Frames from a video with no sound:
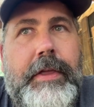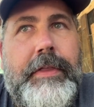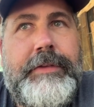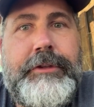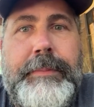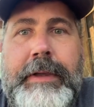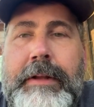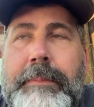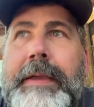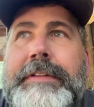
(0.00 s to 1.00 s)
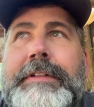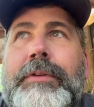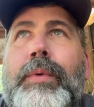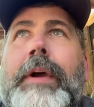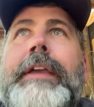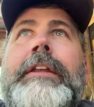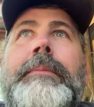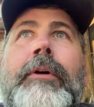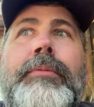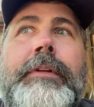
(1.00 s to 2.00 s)
this could be an amazing awakening
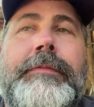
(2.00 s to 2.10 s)
moment